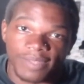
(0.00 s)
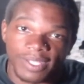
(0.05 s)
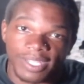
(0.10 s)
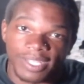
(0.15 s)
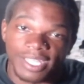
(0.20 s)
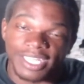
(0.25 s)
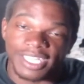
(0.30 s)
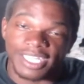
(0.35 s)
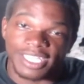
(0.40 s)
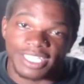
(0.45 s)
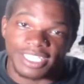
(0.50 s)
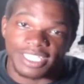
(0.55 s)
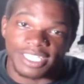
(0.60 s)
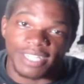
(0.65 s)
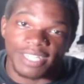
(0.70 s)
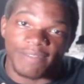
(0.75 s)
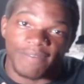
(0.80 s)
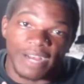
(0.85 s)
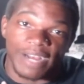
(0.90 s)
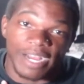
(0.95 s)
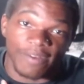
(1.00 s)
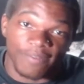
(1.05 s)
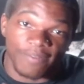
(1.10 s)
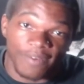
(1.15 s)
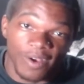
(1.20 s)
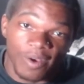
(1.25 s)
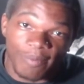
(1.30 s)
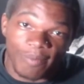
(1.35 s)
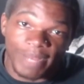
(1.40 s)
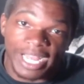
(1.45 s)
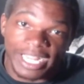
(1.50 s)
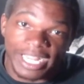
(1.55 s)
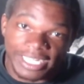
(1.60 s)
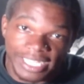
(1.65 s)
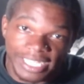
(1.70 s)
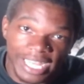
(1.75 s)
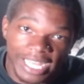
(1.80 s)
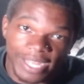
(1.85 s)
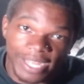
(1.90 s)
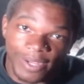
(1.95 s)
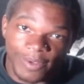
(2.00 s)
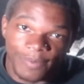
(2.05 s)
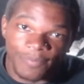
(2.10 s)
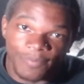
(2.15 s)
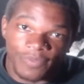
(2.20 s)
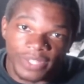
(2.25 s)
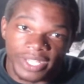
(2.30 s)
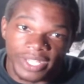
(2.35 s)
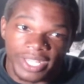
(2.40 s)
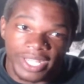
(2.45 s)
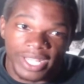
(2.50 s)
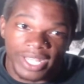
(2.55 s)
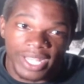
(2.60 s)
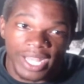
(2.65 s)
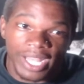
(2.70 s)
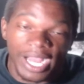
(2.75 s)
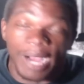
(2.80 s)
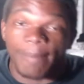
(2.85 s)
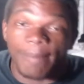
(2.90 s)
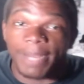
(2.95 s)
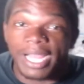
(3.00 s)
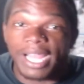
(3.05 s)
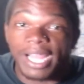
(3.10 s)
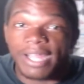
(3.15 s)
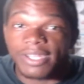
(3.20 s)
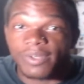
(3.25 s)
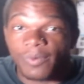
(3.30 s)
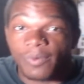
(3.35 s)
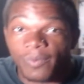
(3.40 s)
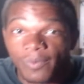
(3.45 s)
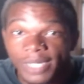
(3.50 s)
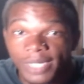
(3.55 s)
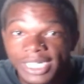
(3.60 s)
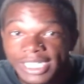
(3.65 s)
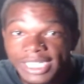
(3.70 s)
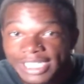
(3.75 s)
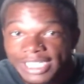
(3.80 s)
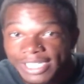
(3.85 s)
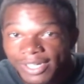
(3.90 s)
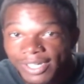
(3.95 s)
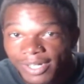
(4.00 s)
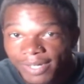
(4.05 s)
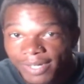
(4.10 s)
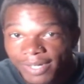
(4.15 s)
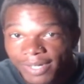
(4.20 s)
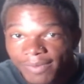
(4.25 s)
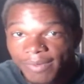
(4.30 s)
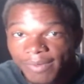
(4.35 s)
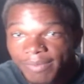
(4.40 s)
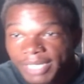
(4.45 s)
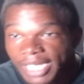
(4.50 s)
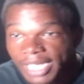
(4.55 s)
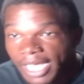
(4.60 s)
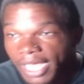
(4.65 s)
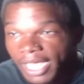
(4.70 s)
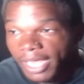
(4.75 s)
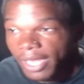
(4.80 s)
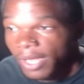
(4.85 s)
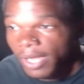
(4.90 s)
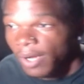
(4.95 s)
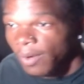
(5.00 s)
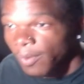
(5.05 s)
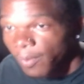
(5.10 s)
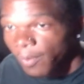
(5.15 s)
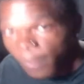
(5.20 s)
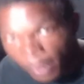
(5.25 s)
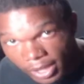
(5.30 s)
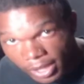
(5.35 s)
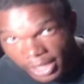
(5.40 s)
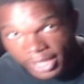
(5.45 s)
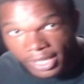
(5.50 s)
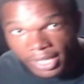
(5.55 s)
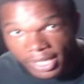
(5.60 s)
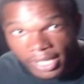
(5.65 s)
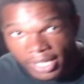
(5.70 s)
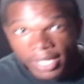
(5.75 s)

Cause if I fall back now, I'm gonna have to restart from day one.